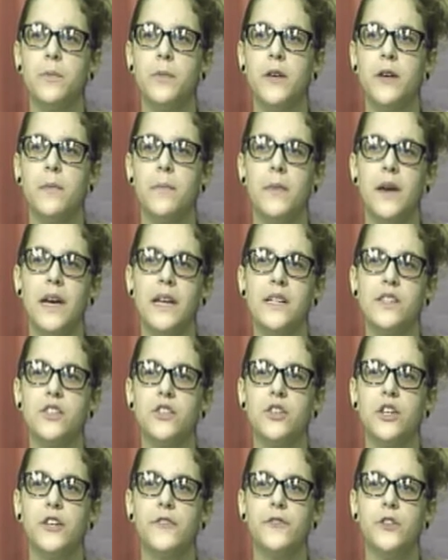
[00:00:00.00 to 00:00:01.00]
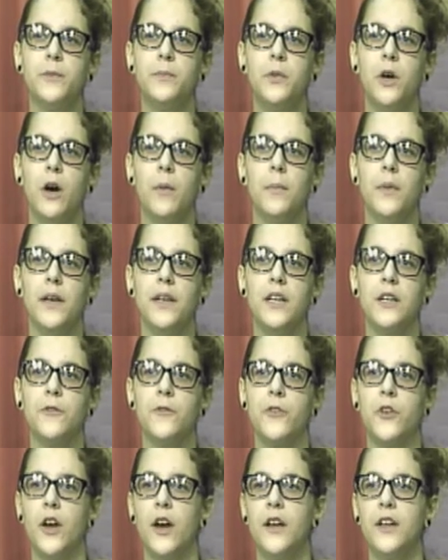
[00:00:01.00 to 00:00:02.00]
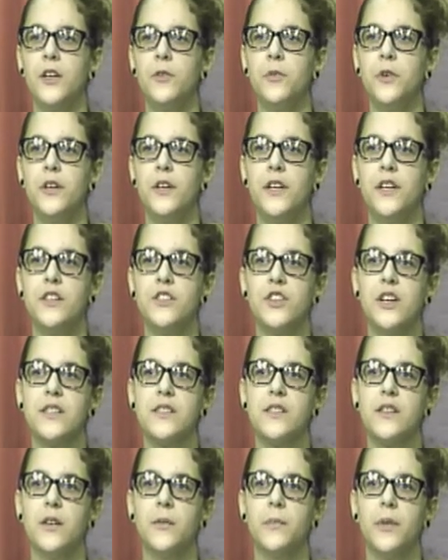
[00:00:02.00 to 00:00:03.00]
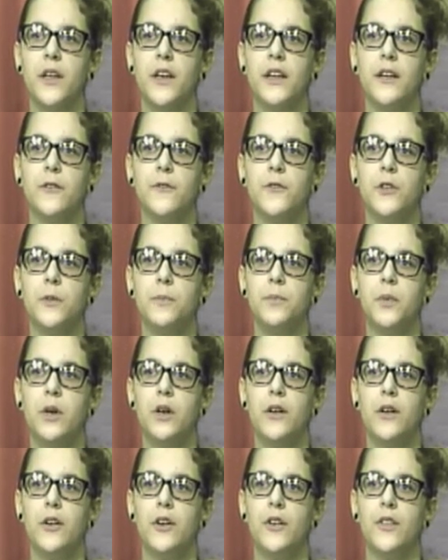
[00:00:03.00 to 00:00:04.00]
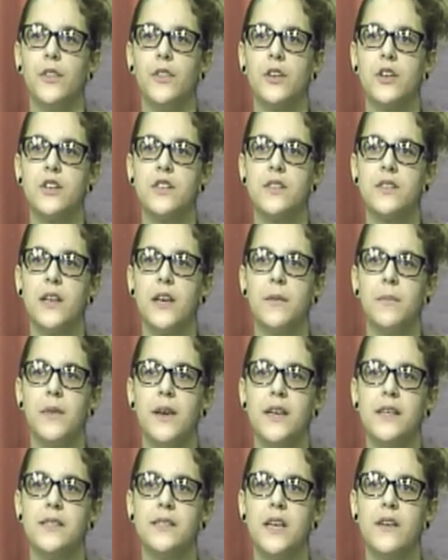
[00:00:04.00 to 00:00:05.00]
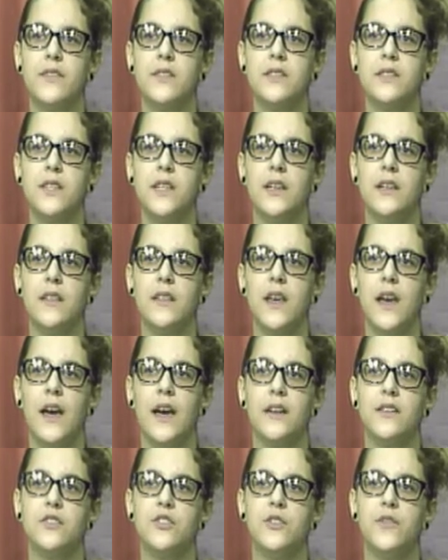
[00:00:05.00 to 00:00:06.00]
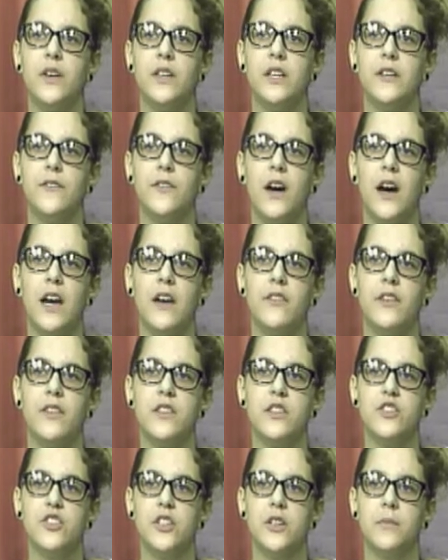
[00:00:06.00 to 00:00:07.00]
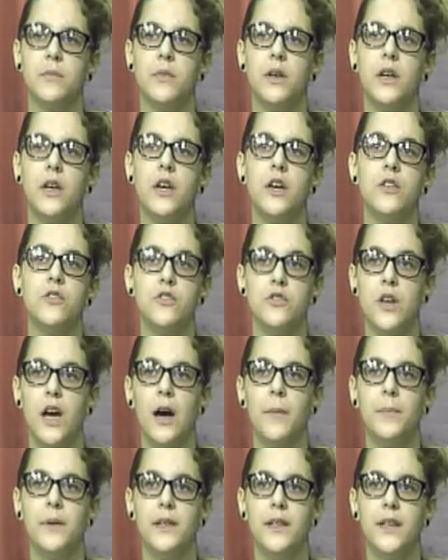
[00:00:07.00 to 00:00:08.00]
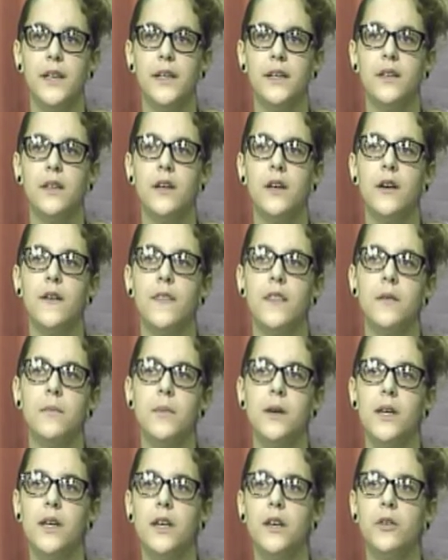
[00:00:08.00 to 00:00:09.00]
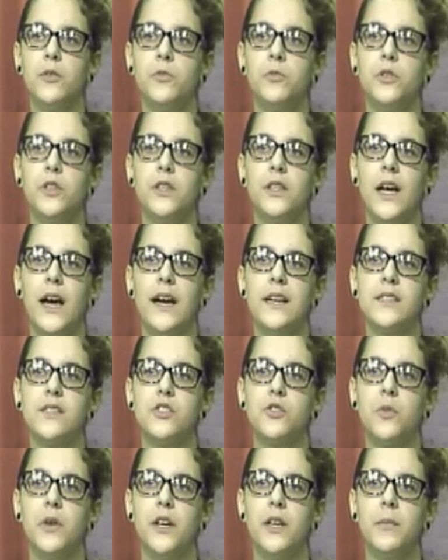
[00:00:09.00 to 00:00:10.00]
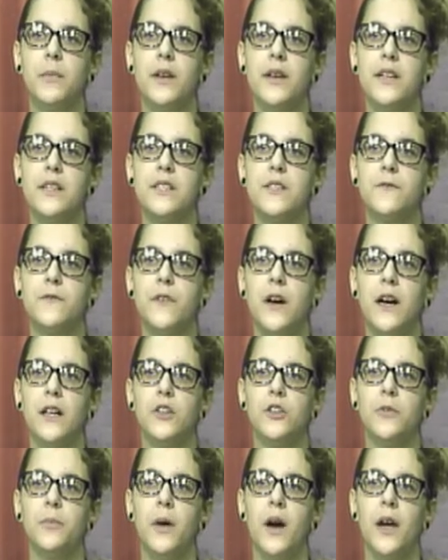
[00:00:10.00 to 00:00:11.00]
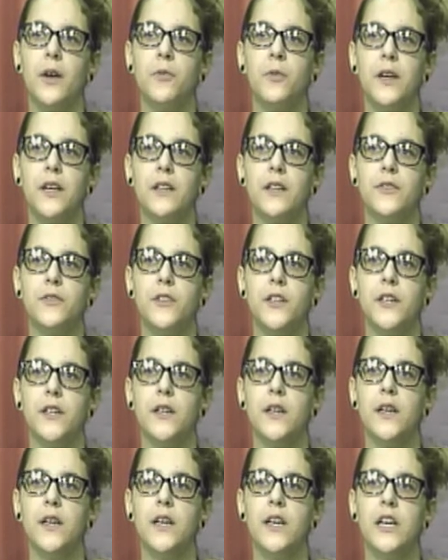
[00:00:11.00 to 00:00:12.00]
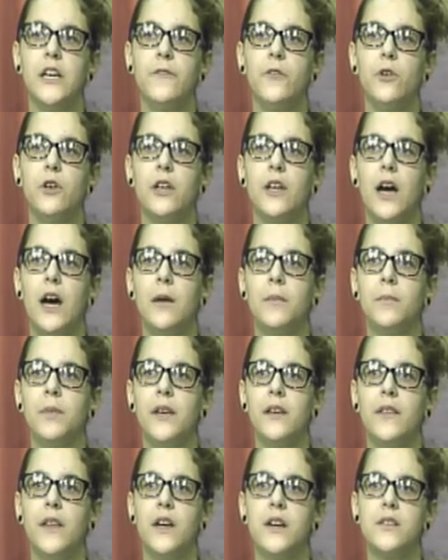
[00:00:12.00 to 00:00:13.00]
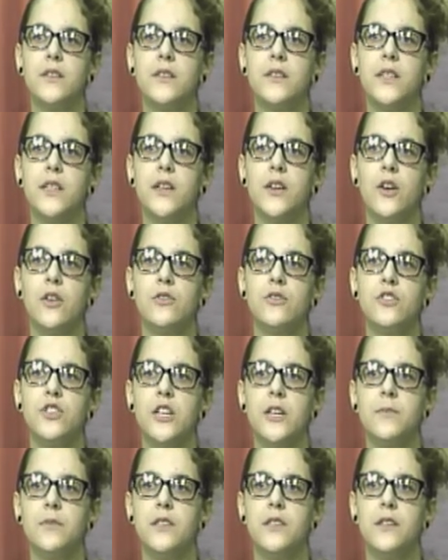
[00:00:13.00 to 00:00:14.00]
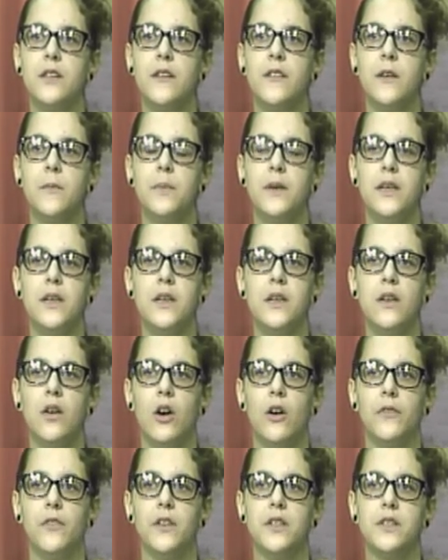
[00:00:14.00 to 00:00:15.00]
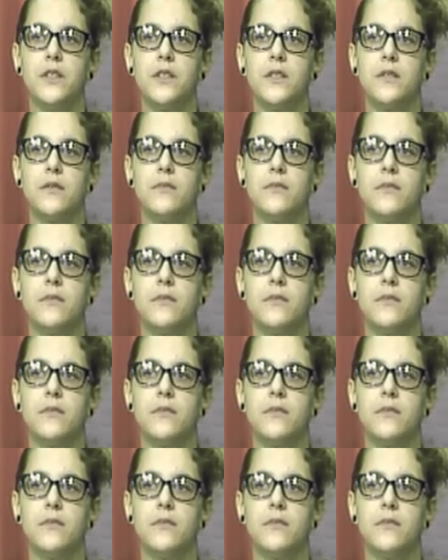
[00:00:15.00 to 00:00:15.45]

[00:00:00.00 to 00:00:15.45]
be a mandatory football meeting for anyone interested in playing football on Thursday, May 17th at 2:55 in the gym. Do not be late. The meeting will last 20 minutes, followed by weightlifting. If you cannot be there, see Coach Gibson in the PE office.